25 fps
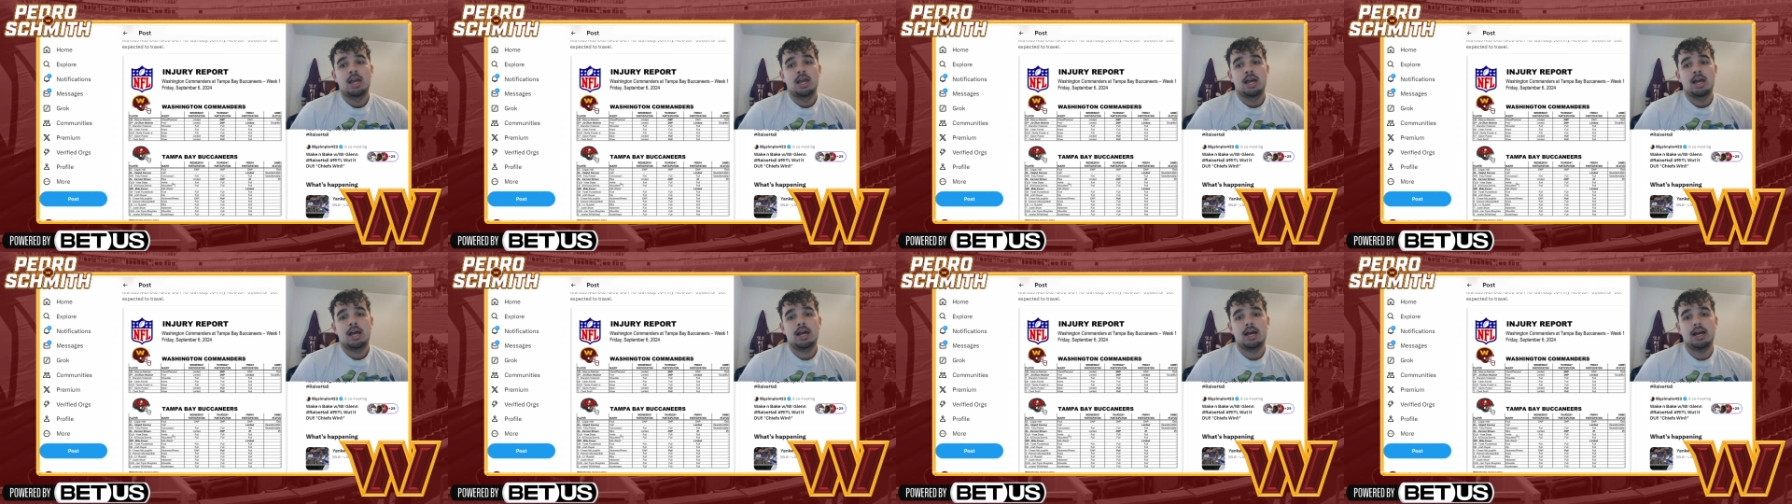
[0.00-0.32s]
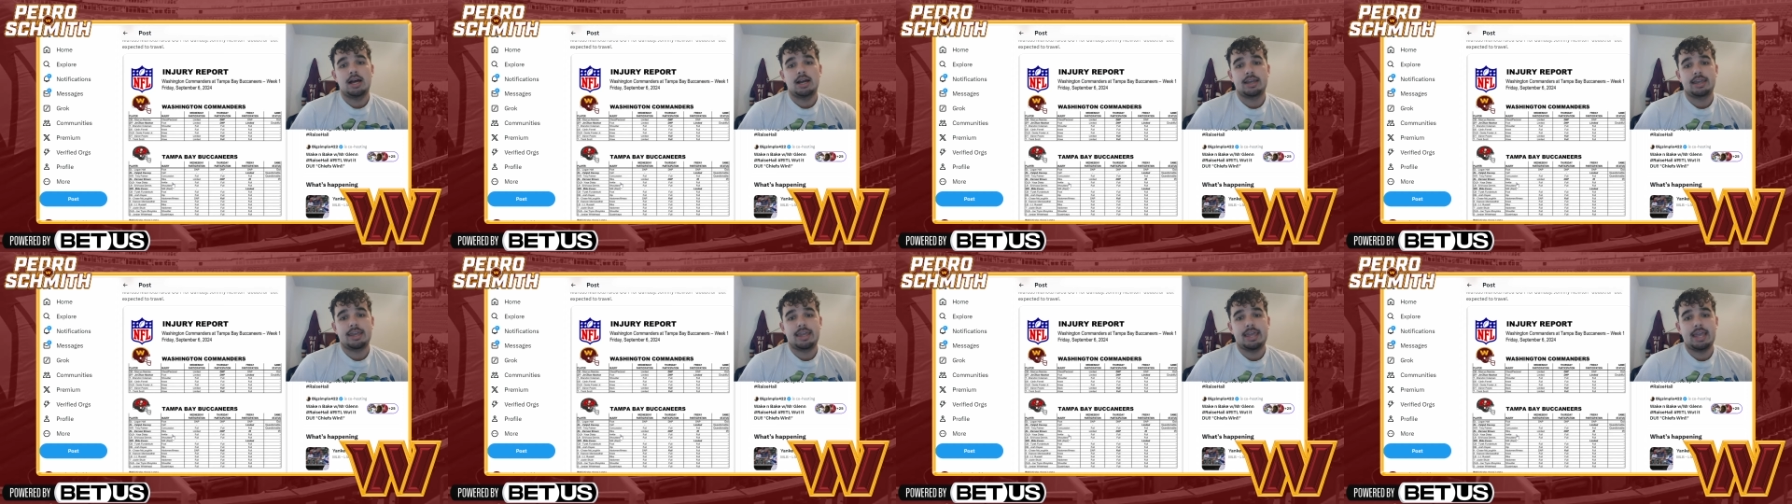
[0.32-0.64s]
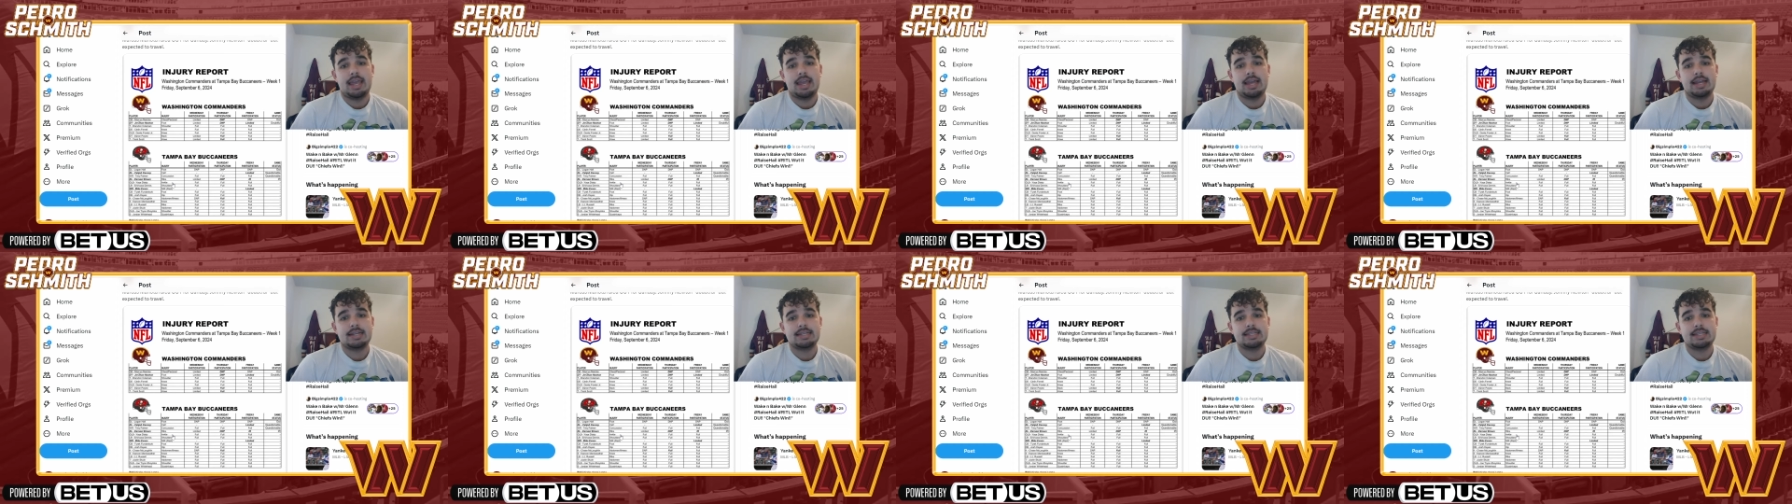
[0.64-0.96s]
uh,
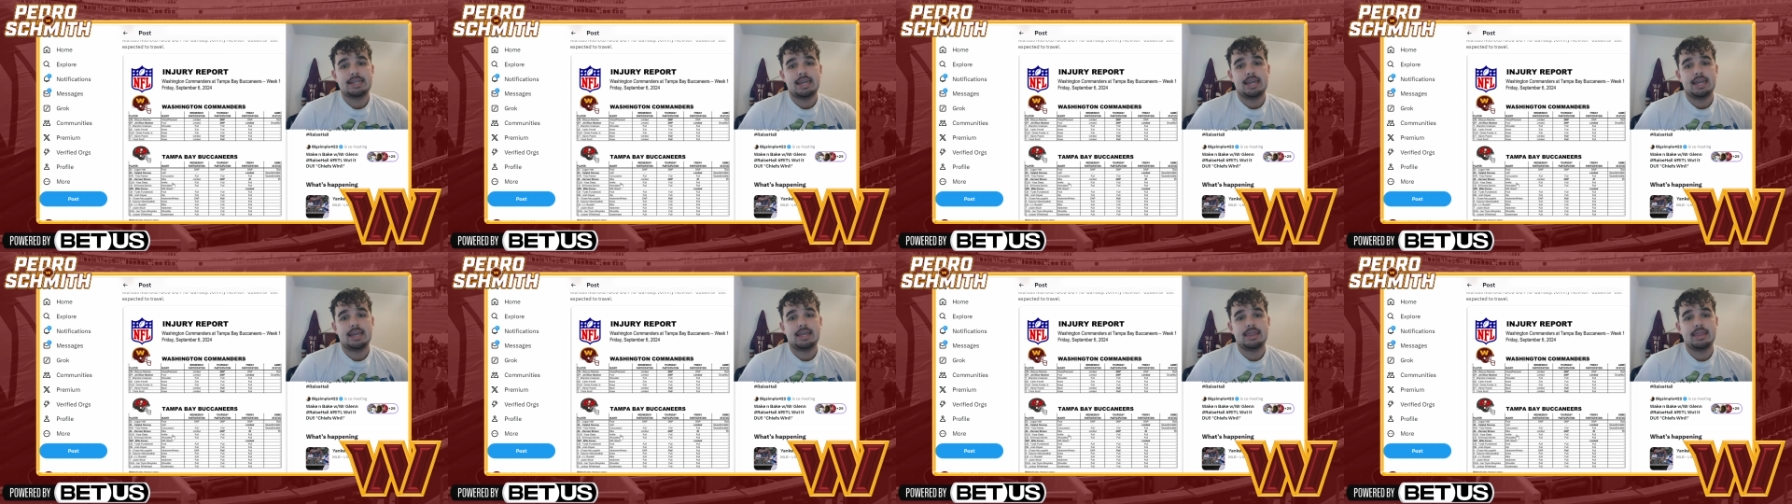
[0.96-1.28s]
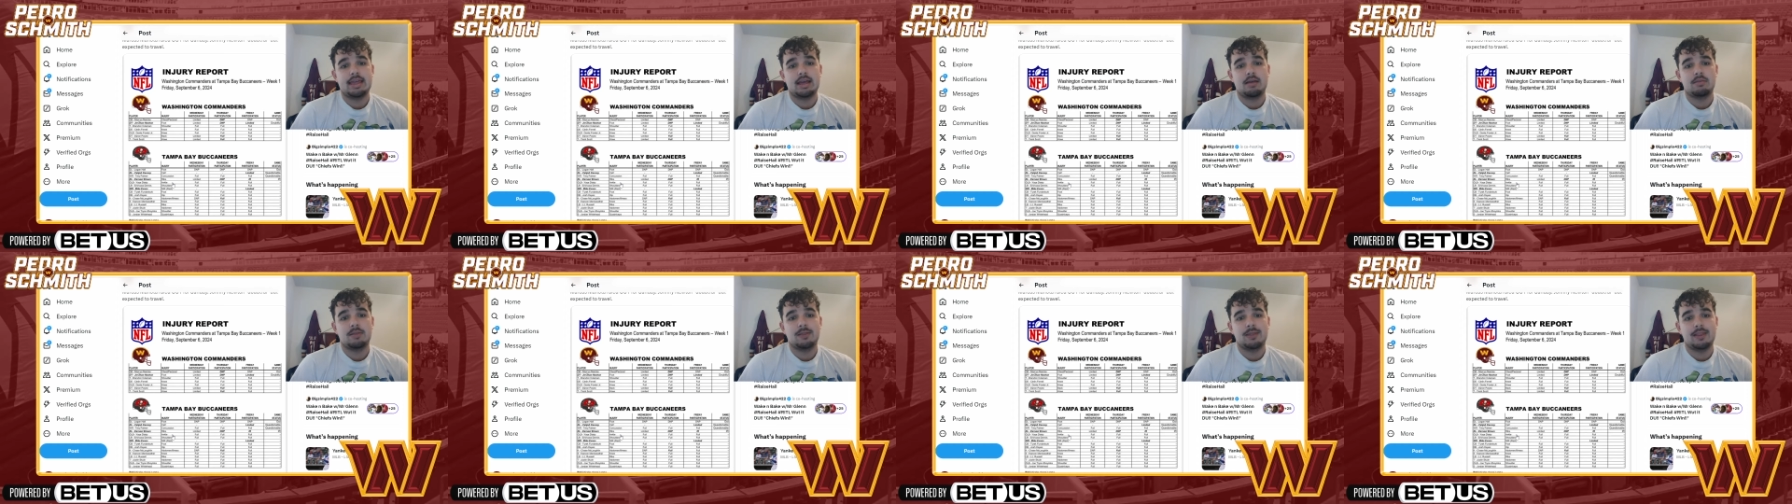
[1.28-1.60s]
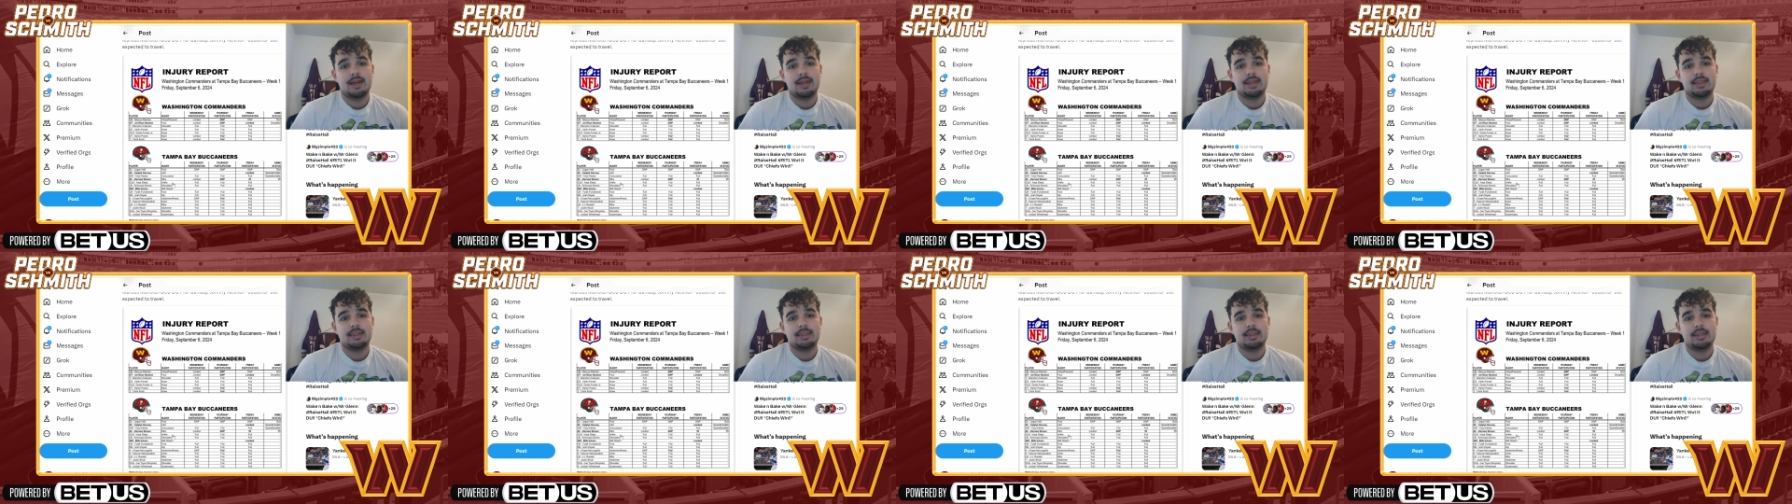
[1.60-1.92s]
can't take them
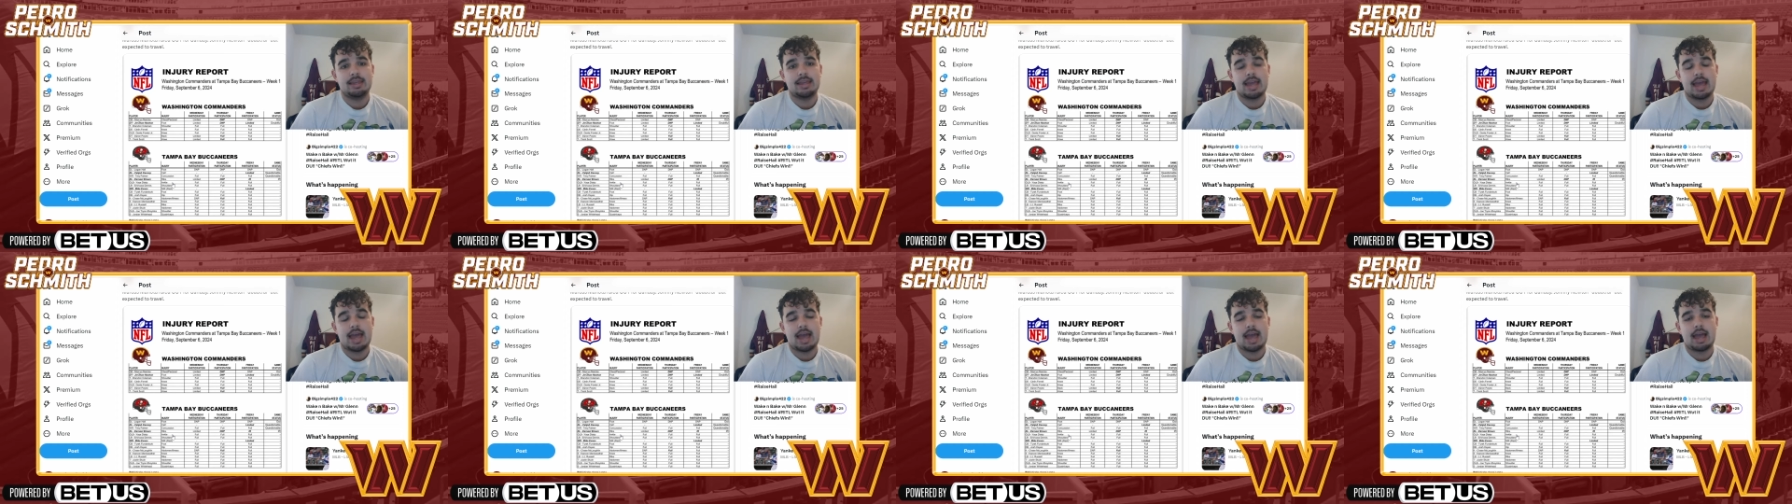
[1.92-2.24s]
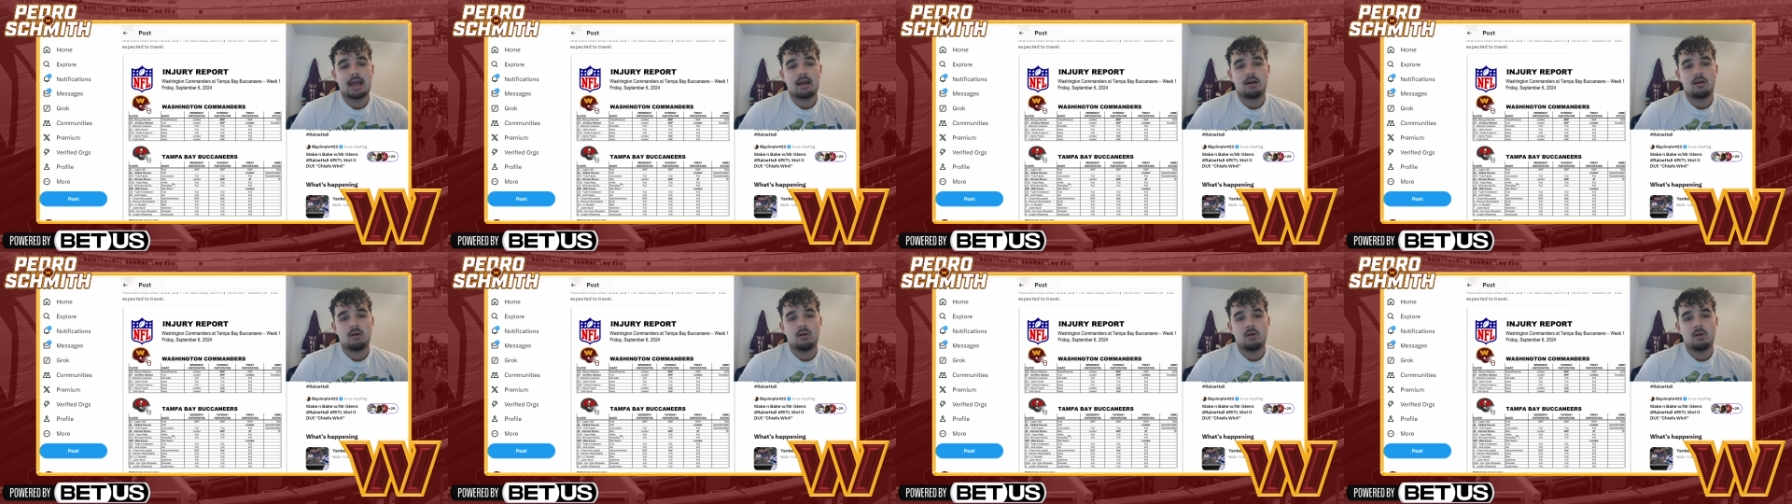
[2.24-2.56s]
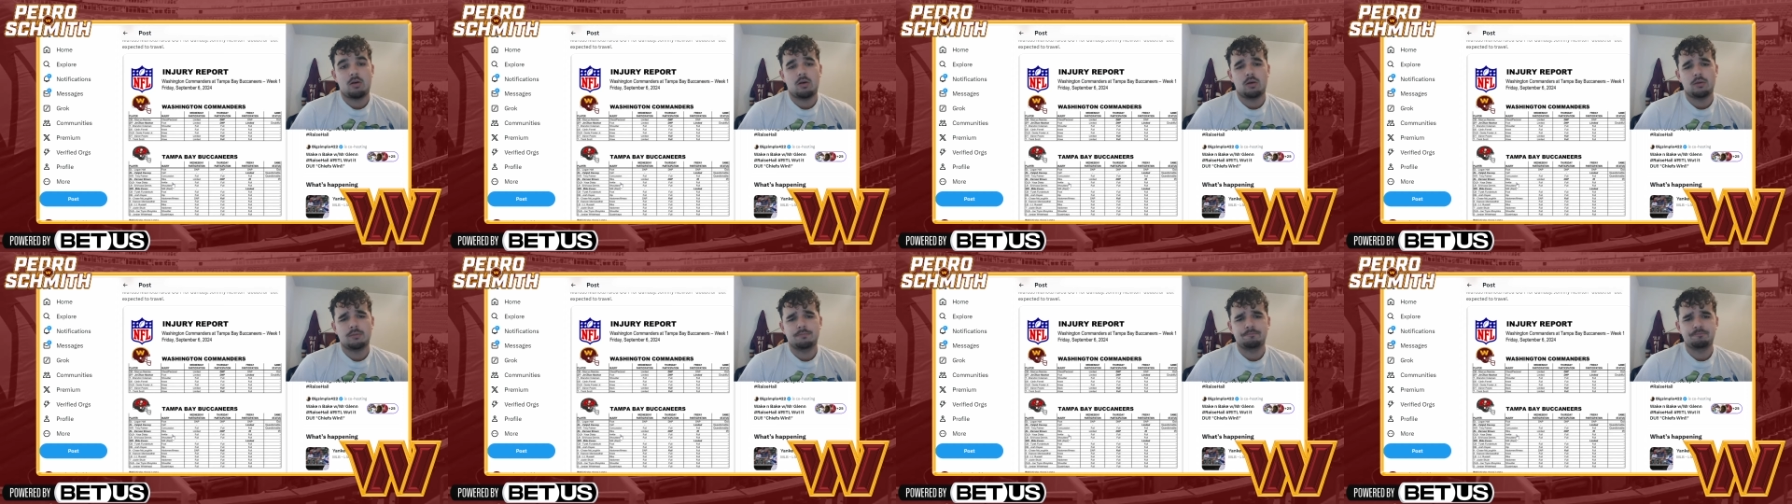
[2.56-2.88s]
lightly at
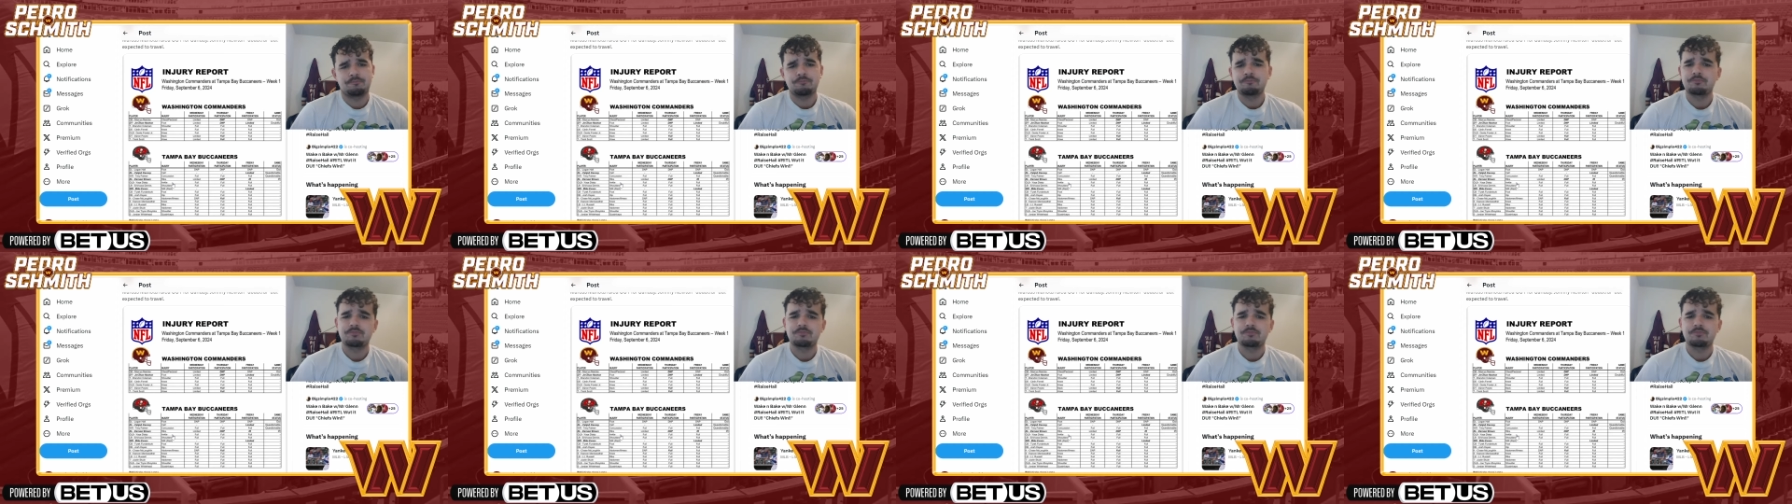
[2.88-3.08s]
all.